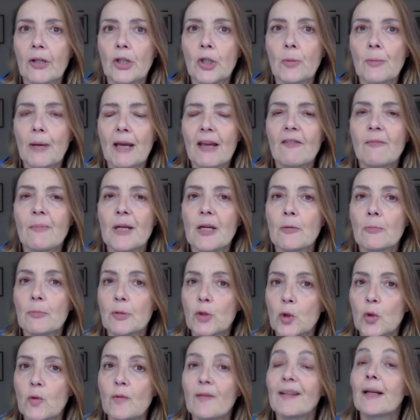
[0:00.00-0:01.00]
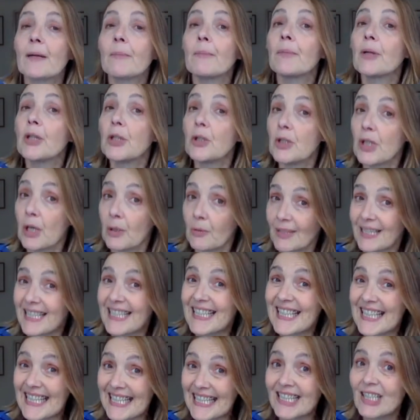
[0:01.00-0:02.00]
You may have been absorbing them, but you don't
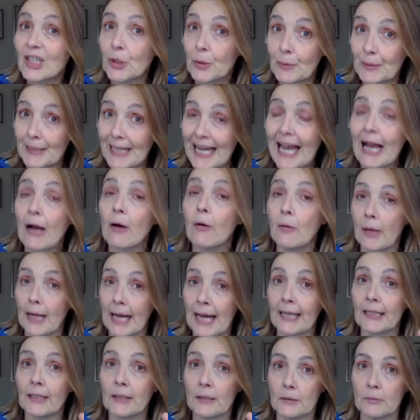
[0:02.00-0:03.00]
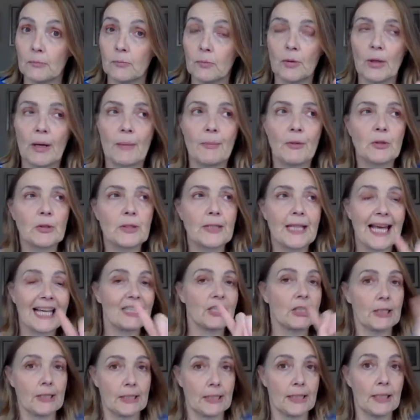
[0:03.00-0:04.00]
need to now, and we'll come on to that
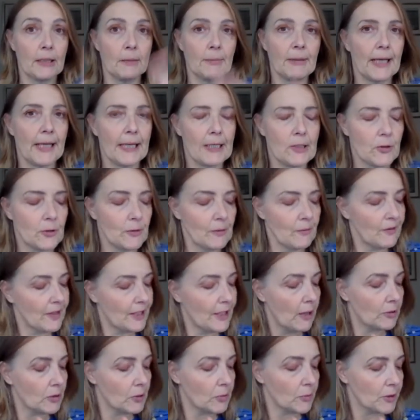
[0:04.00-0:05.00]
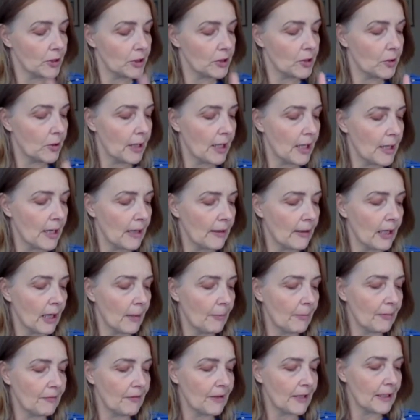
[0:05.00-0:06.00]
just a little bit later in the video. I just want to do another
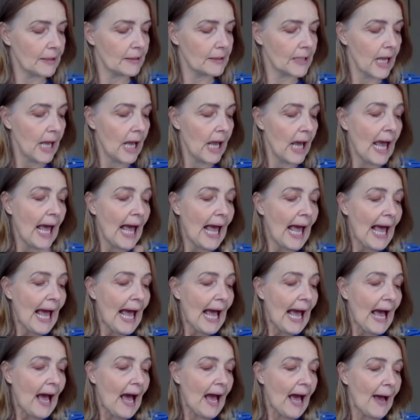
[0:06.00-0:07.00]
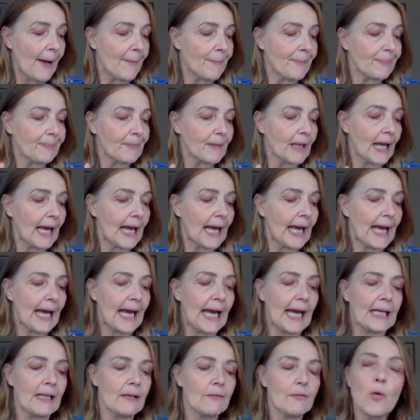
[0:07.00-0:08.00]
couple of things. And
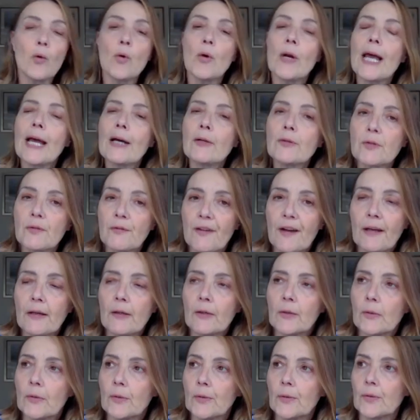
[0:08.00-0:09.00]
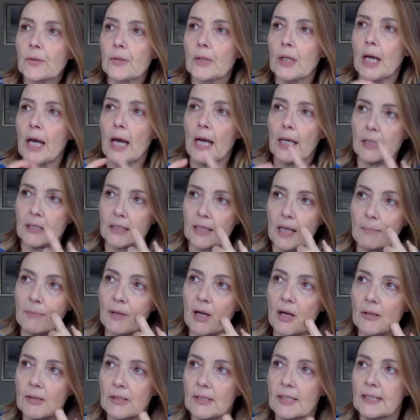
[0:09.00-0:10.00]
if all else fails, some
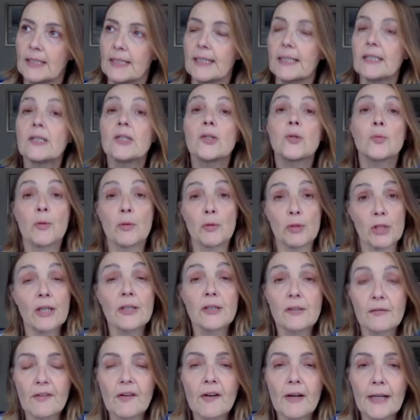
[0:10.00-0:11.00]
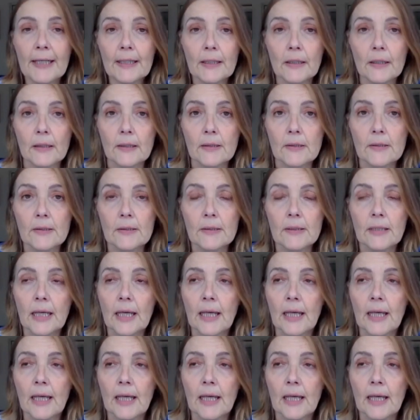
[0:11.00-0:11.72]
narcissists will turn to violence.